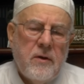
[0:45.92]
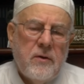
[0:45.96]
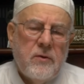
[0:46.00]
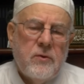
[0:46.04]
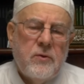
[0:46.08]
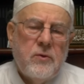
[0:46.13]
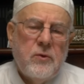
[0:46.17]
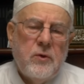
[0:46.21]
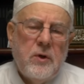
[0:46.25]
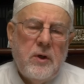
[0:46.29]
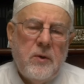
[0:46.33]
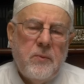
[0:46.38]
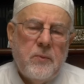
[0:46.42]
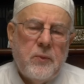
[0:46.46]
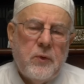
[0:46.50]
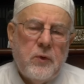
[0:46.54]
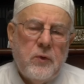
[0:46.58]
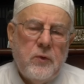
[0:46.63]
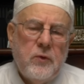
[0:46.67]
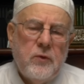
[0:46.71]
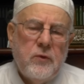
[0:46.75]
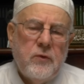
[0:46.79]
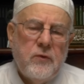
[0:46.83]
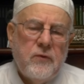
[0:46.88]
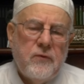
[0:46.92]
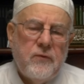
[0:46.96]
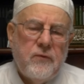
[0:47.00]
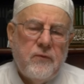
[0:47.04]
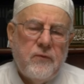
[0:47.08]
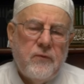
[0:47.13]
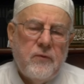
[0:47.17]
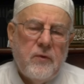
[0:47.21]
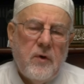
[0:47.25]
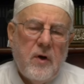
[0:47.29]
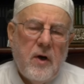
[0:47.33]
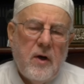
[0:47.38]
to
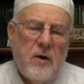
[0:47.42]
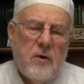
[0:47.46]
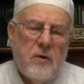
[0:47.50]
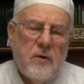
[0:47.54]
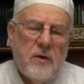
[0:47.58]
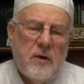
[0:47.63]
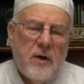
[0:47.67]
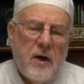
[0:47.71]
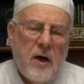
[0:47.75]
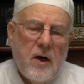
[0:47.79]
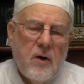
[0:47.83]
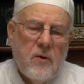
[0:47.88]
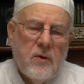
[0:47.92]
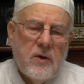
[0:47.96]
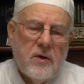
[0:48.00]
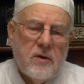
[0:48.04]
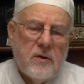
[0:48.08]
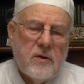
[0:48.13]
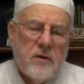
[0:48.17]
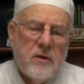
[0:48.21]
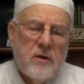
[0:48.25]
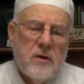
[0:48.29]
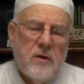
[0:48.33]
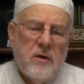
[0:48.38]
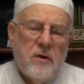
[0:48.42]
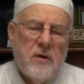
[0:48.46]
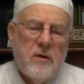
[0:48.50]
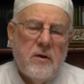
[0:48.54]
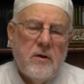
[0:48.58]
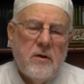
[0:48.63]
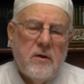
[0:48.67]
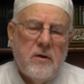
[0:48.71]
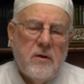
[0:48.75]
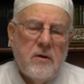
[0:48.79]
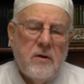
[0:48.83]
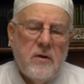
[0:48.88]
improve on our
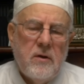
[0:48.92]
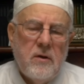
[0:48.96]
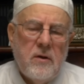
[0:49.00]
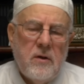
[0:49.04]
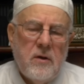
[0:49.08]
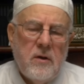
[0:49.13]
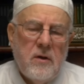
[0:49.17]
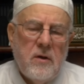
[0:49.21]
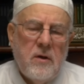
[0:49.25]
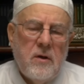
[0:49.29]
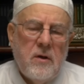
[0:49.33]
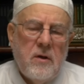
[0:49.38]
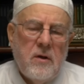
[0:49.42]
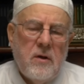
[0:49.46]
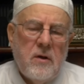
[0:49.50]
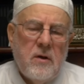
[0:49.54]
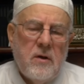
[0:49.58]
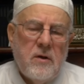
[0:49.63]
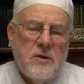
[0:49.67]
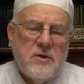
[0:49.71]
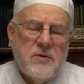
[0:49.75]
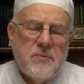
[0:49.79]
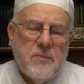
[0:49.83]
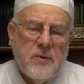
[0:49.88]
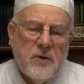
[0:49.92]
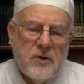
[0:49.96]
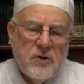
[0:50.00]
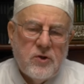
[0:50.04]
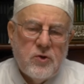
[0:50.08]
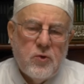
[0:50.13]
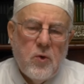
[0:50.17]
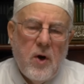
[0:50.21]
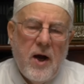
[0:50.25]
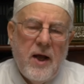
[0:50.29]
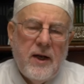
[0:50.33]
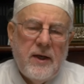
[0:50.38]
uh,
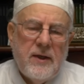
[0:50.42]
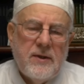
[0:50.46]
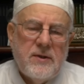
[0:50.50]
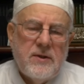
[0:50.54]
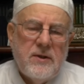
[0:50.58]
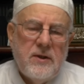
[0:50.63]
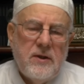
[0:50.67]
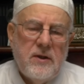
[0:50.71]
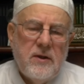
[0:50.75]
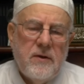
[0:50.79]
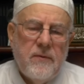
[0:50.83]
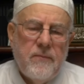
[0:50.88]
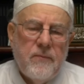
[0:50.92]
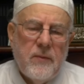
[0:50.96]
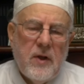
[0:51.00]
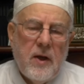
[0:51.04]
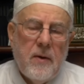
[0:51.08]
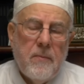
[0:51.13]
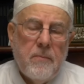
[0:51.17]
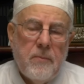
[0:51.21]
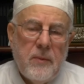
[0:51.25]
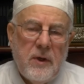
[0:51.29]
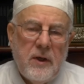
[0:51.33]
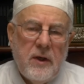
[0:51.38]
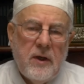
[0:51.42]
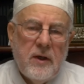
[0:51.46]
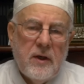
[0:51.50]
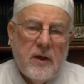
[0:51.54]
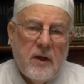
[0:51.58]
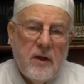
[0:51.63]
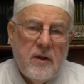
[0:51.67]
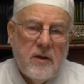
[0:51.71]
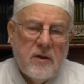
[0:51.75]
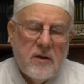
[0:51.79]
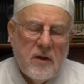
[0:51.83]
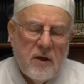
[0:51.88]
spirituality and being
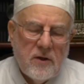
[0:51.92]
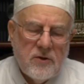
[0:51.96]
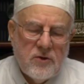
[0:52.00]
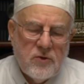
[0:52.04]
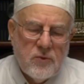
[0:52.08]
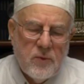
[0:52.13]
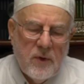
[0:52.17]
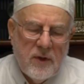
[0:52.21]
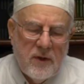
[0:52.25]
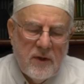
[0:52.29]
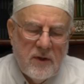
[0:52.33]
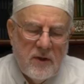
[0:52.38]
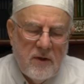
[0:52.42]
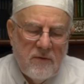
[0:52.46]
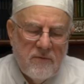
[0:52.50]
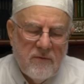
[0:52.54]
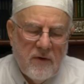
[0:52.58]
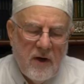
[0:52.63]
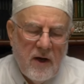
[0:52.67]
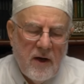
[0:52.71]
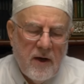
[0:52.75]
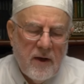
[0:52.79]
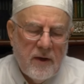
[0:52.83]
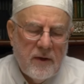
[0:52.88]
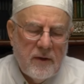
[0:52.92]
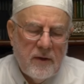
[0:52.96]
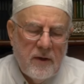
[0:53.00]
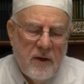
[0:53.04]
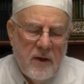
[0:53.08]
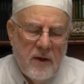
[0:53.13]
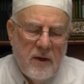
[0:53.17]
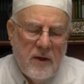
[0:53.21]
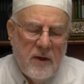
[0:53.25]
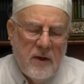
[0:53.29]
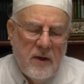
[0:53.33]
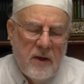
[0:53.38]
in touch with the divine
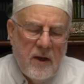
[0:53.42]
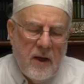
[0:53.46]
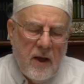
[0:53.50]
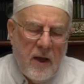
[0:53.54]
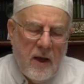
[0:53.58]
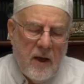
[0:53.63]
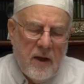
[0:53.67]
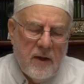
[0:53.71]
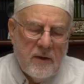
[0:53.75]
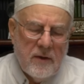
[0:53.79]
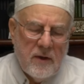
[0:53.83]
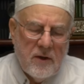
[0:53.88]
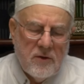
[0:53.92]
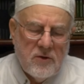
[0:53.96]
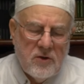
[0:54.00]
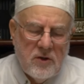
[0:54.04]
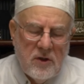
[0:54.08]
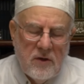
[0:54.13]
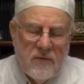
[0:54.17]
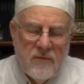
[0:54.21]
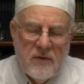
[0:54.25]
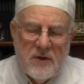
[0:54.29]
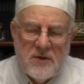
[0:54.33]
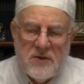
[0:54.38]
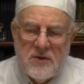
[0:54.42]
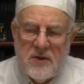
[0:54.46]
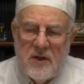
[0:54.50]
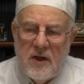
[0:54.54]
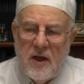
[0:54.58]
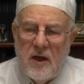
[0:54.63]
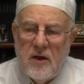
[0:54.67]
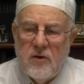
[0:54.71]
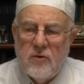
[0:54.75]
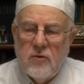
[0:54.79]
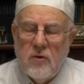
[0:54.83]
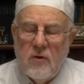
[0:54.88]
and achieve the
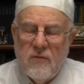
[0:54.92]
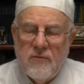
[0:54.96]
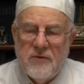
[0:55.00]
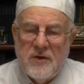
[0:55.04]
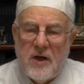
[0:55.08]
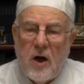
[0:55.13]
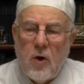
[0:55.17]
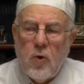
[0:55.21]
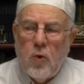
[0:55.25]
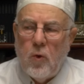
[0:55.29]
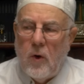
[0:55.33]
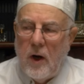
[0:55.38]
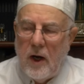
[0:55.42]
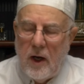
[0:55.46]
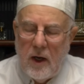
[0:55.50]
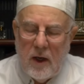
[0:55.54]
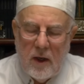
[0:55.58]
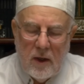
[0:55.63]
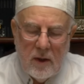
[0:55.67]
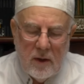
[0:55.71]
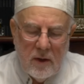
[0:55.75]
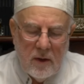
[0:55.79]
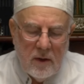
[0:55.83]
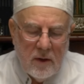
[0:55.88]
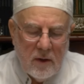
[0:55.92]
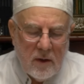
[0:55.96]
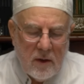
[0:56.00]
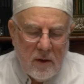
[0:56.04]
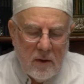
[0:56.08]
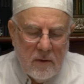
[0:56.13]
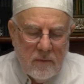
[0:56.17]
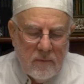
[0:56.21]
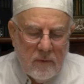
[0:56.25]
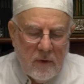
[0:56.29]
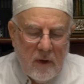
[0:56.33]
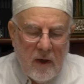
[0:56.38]
state of taqwa,
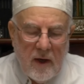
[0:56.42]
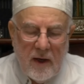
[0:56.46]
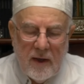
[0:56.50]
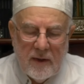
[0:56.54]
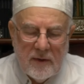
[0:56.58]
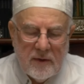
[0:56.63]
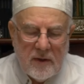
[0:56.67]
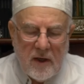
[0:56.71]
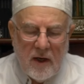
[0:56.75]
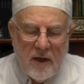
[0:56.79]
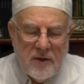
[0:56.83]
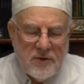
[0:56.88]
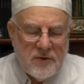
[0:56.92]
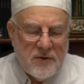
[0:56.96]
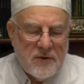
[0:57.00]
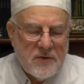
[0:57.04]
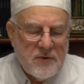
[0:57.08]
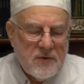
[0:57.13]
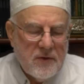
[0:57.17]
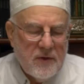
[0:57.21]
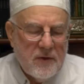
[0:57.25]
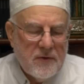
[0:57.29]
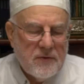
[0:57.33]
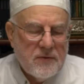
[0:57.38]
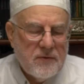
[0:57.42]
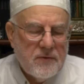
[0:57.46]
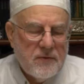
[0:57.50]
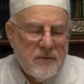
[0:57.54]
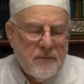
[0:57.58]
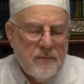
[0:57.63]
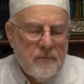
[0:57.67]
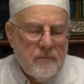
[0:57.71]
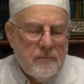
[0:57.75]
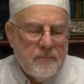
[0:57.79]
God consciousness.